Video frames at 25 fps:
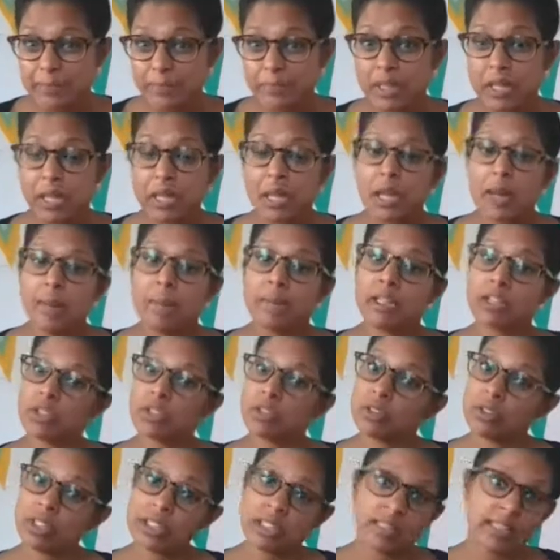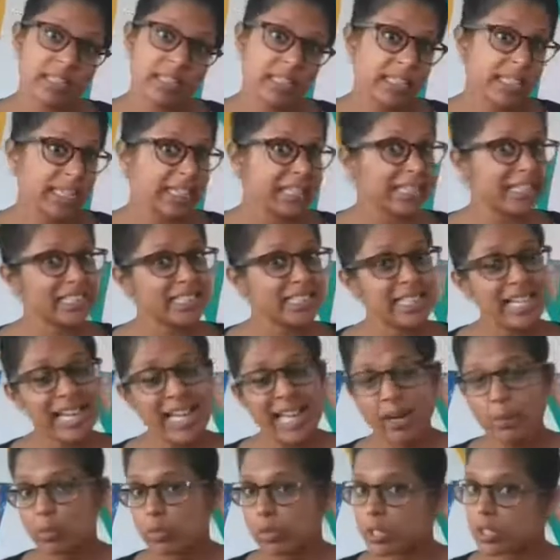Because in the English
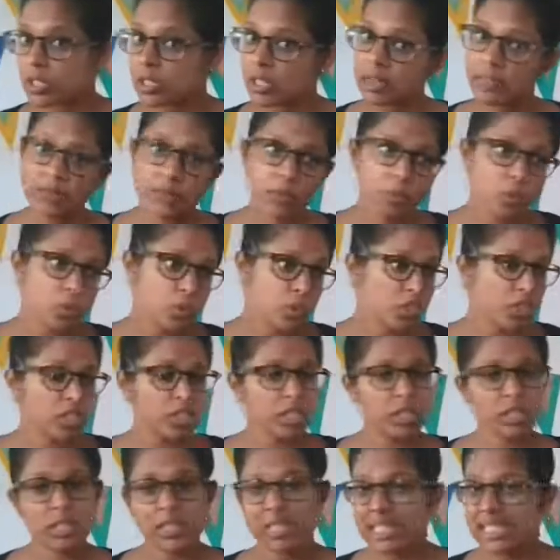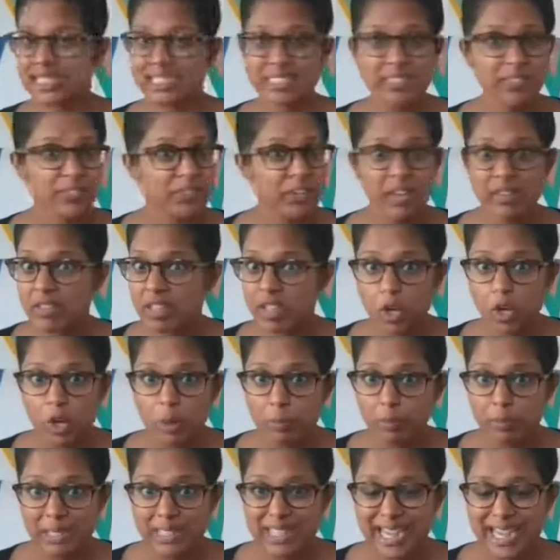language, unfortunately, it's a very
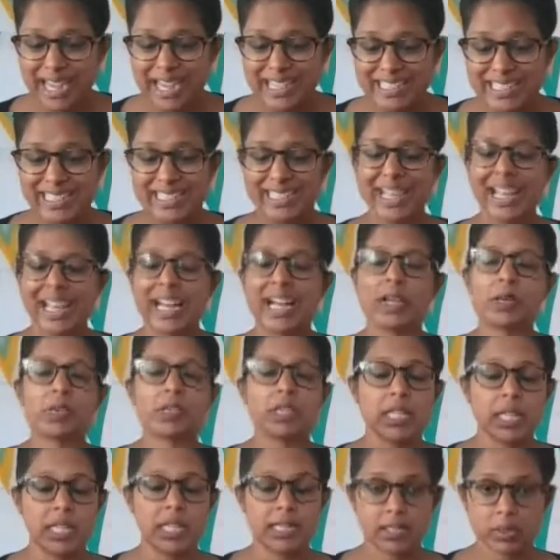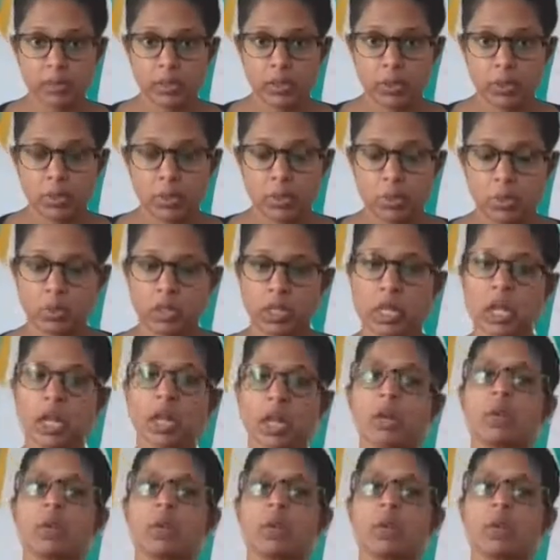complicated language, as we all know.